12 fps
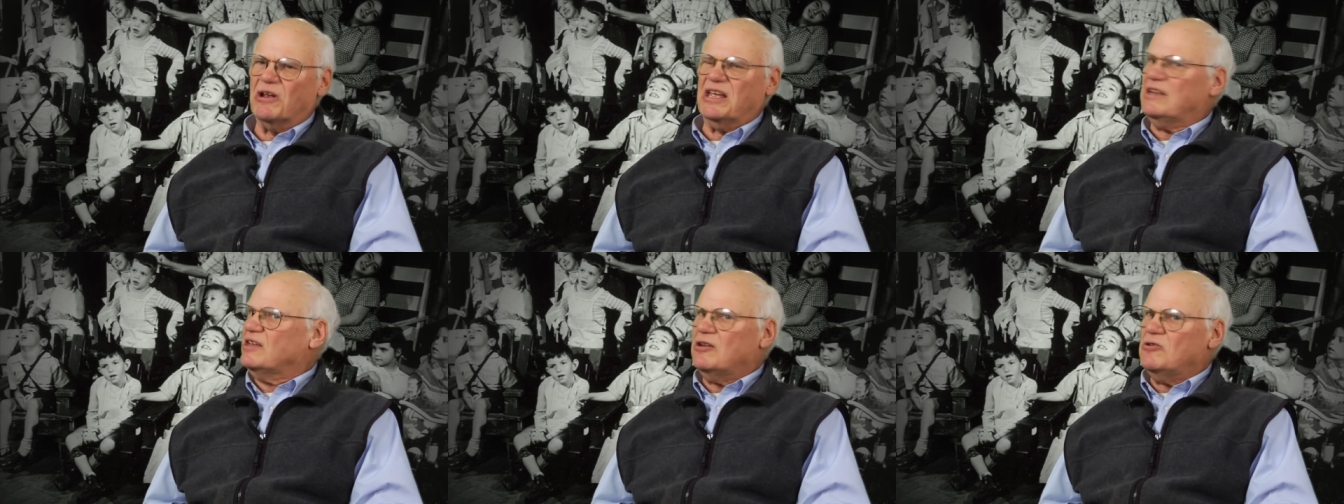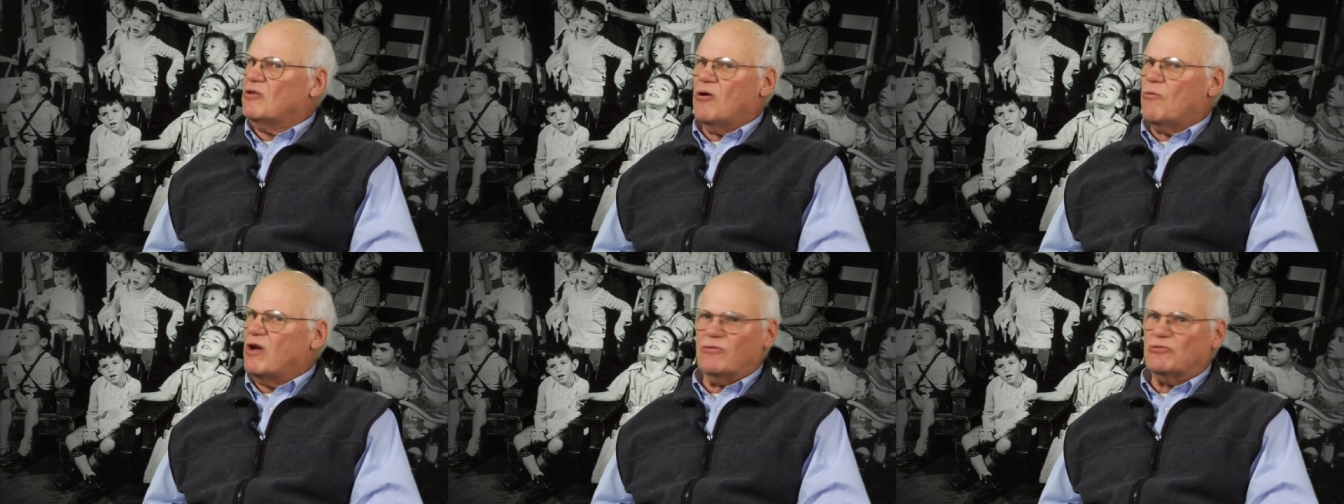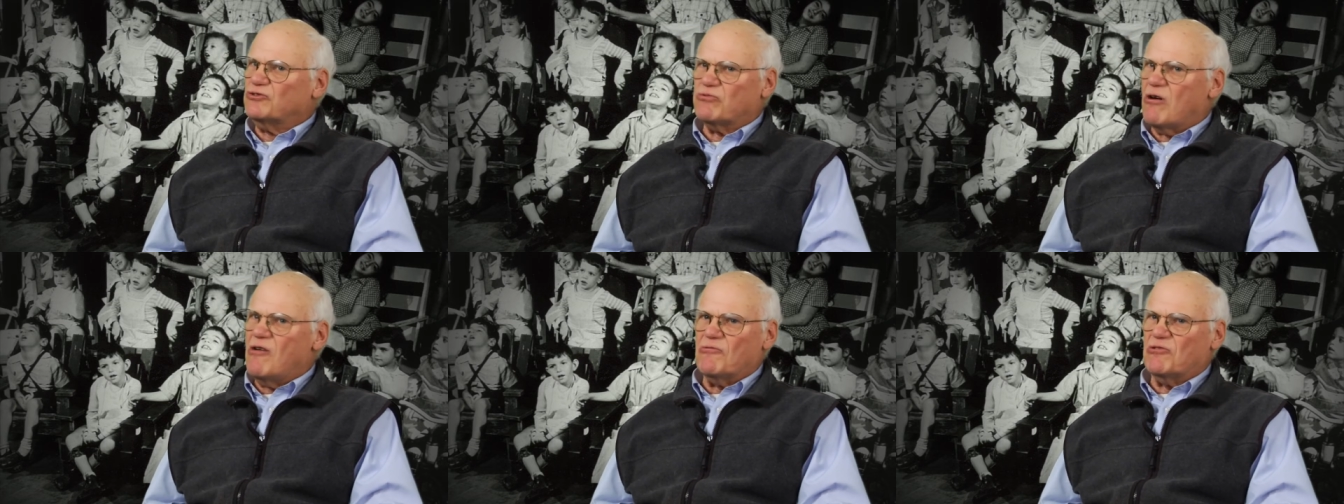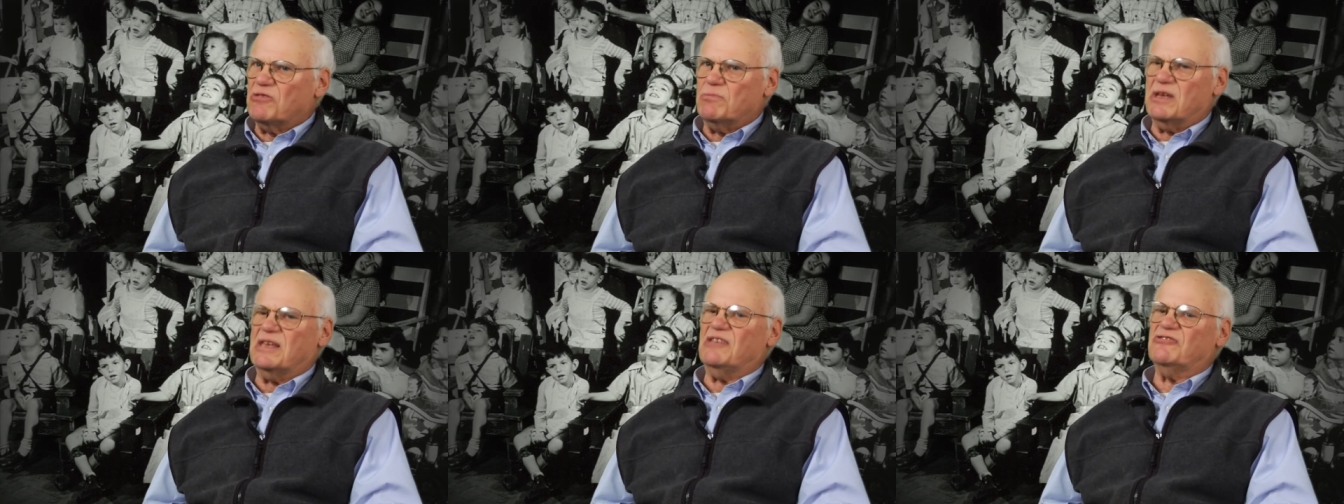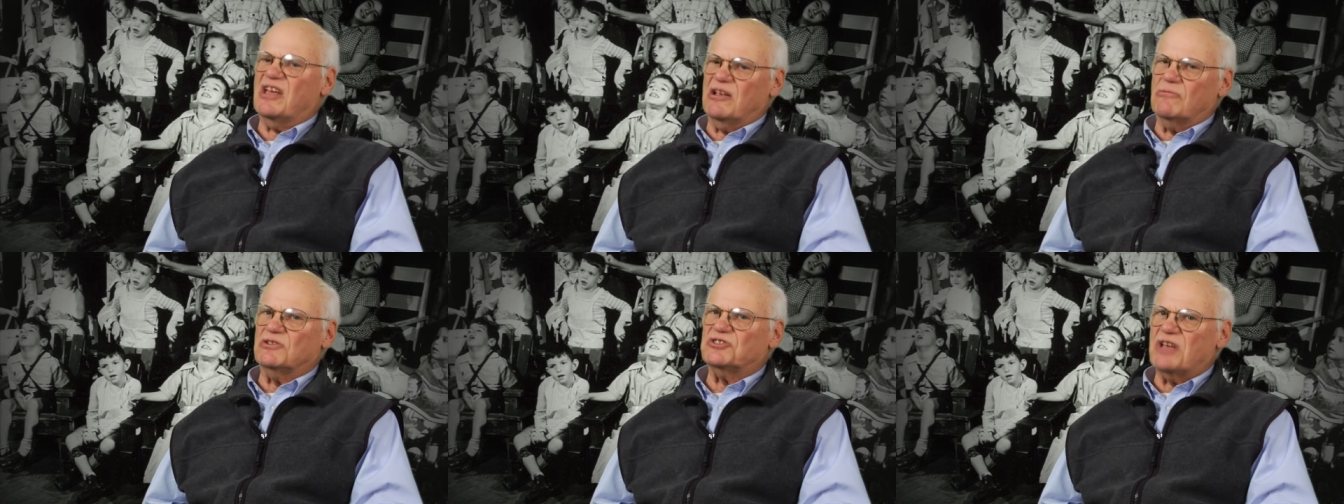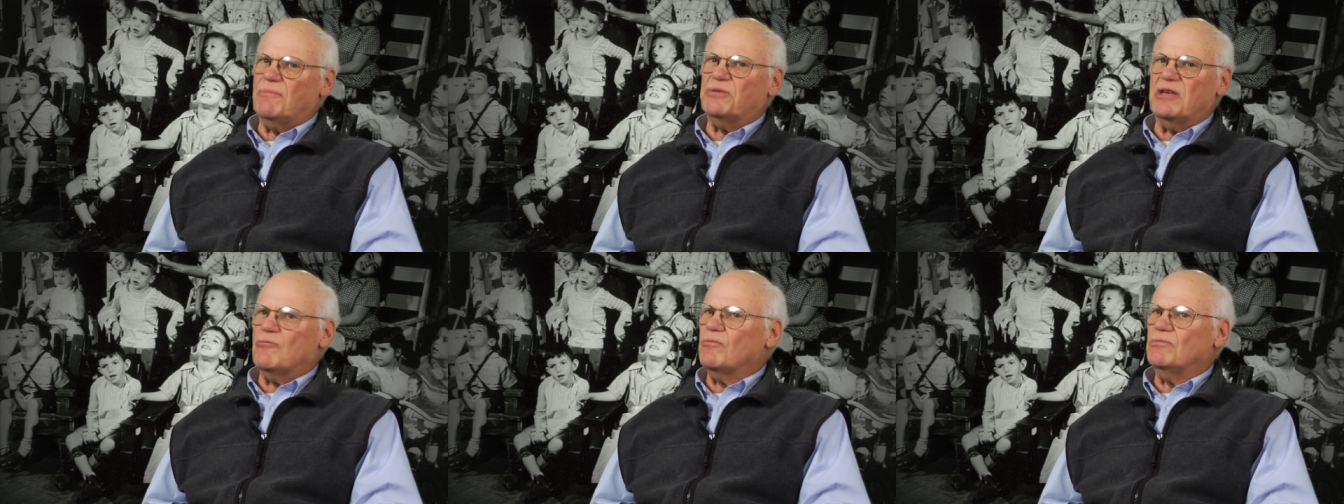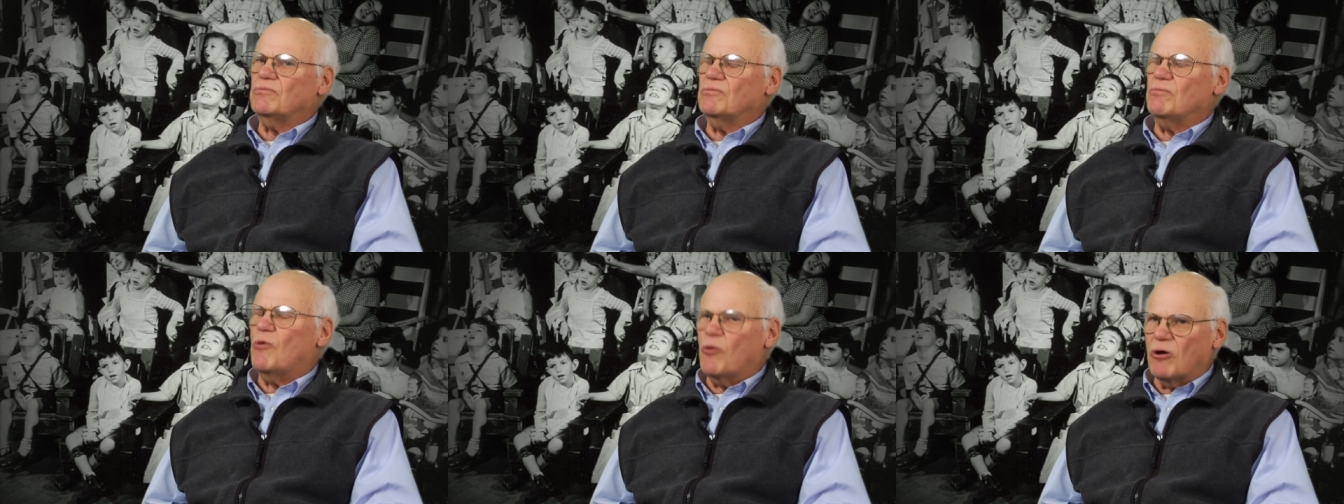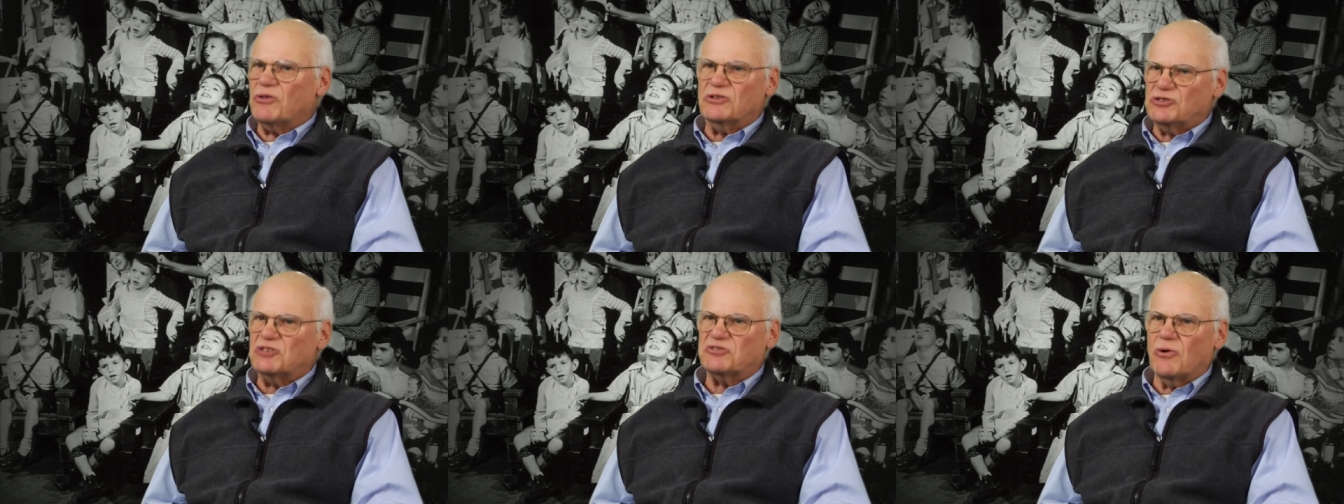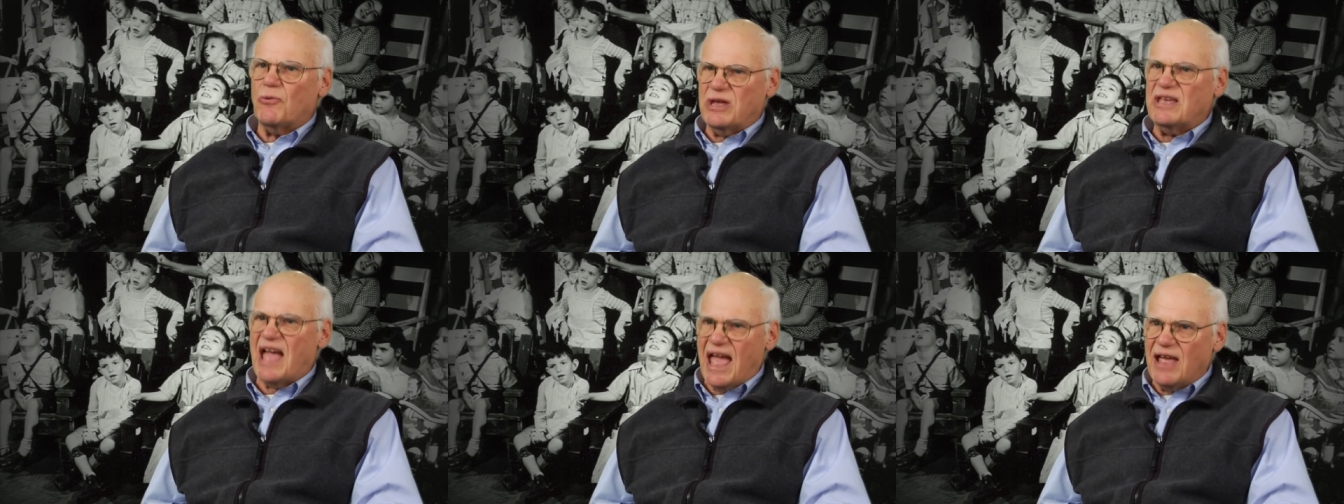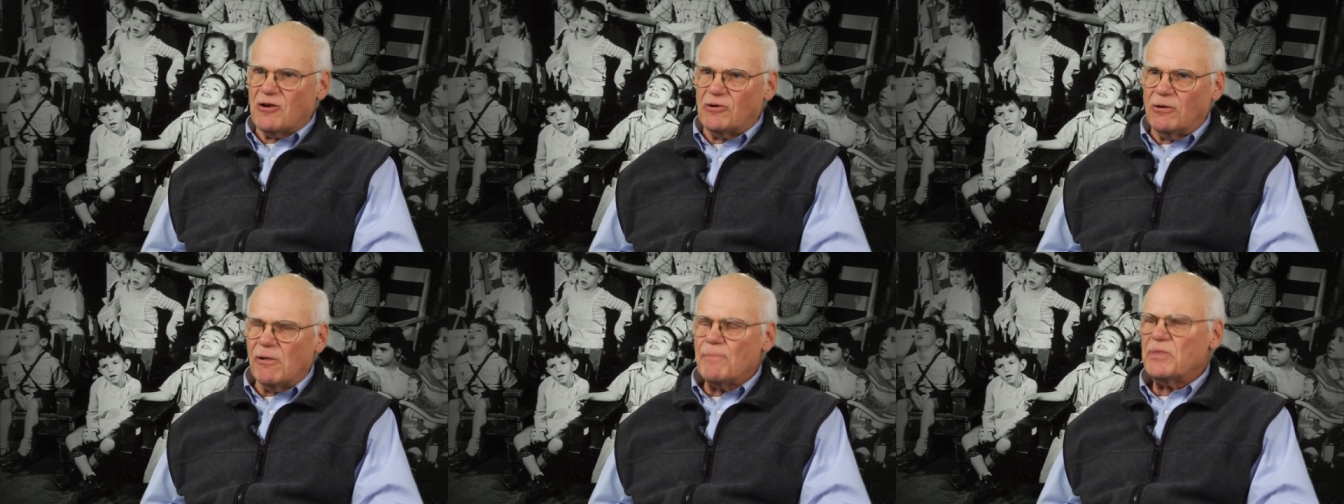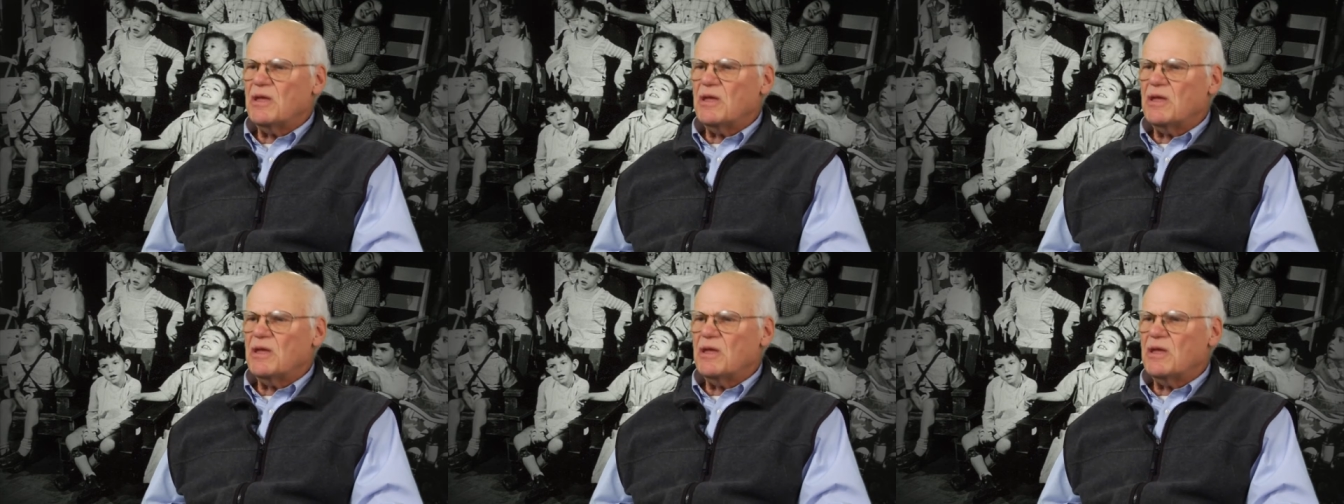He didn't know what was wrong with me. He said it was something more than just a weak ankle.